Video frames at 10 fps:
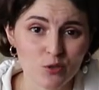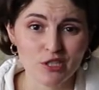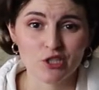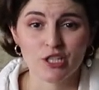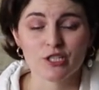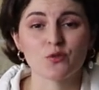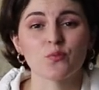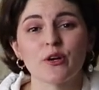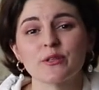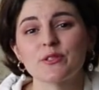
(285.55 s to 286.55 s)
Here I would
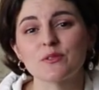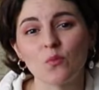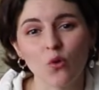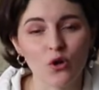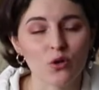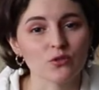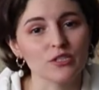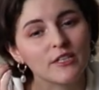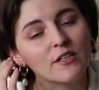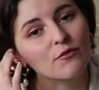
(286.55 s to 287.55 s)
suggest to practice
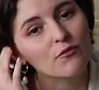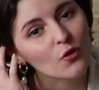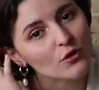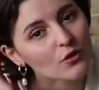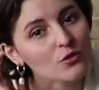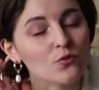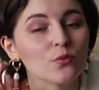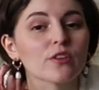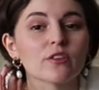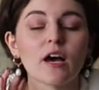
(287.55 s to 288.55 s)
more on taking
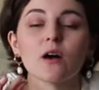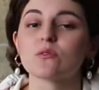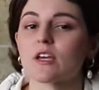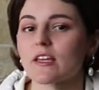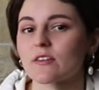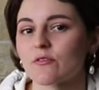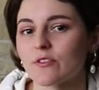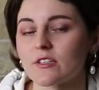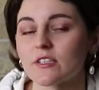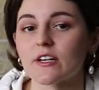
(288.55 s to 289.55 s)
photos without
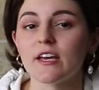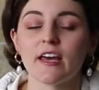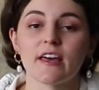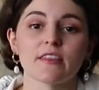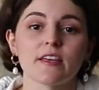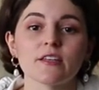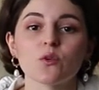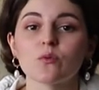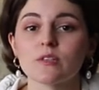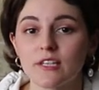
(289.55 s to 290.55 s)
any filter, and
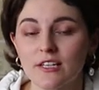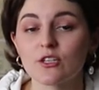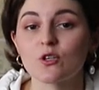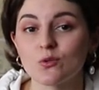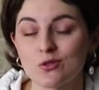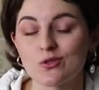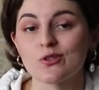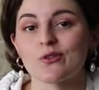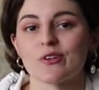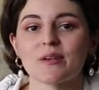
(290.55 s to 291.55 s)
then you will get
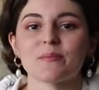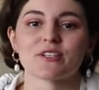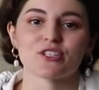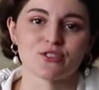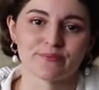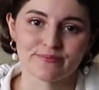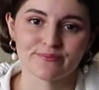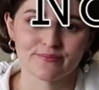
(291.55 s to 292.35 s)
used to your image.